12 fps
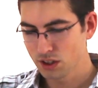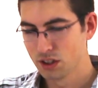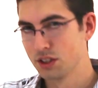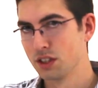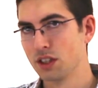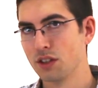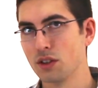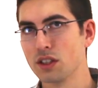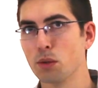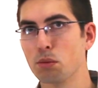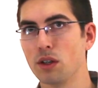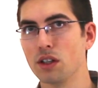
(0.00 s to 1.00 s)
This is under a
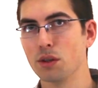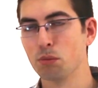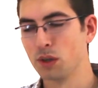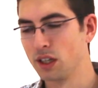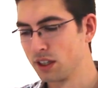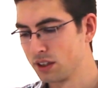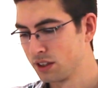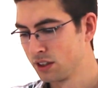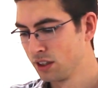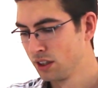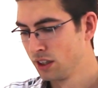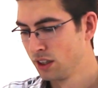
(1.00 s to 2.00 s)
couple $100.